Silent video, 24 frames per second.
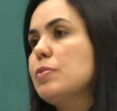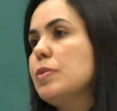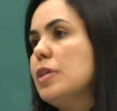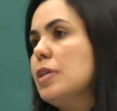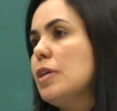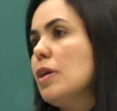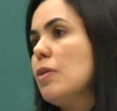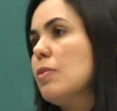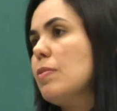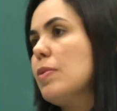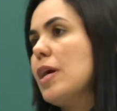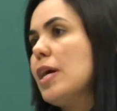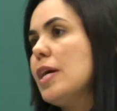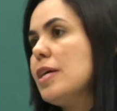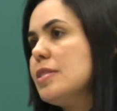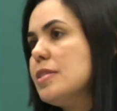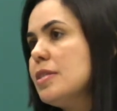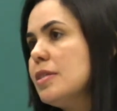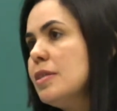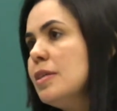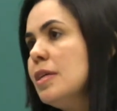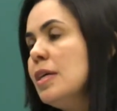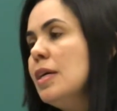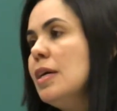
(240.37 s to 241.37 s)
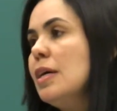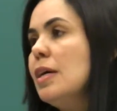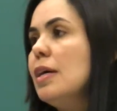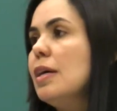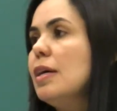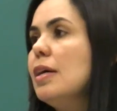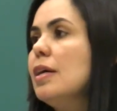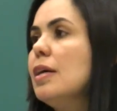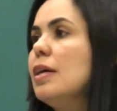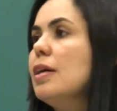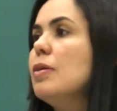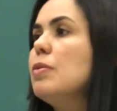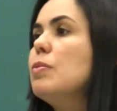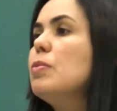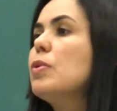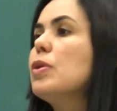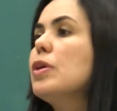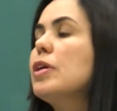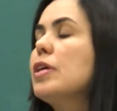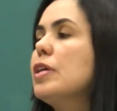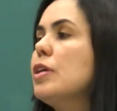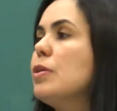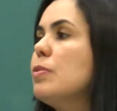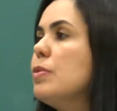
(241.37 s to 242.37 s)
we already
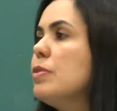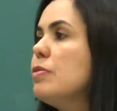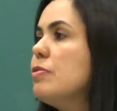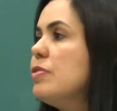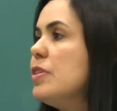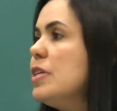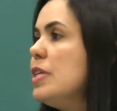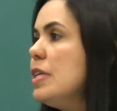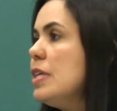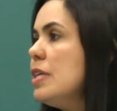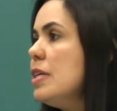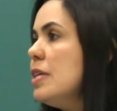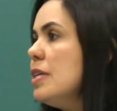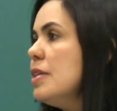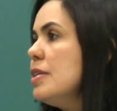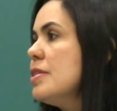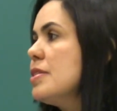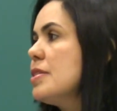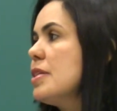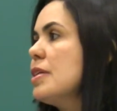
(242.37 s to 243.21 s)
working with it,